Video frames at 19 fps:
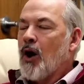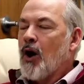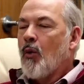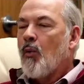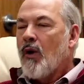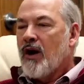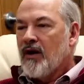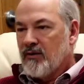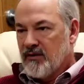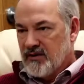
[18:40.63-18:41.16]

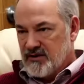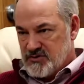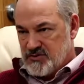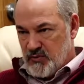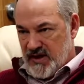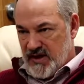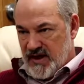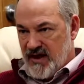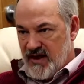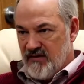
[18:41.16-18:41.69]
awareness
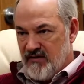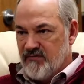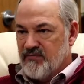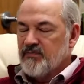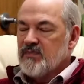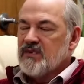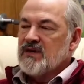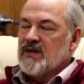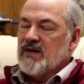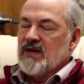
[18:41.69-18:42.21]
we have
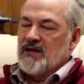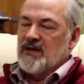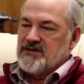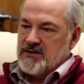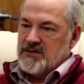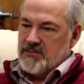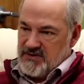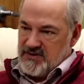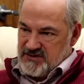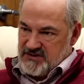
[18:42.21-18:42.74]

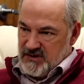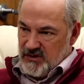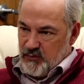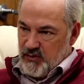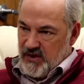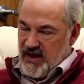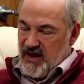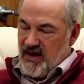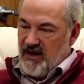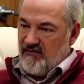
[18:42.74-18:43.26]
intimacy
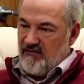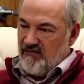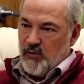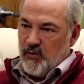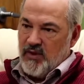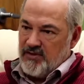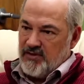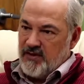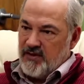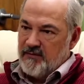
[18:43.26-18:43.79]
we have
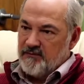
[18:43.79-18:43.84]
with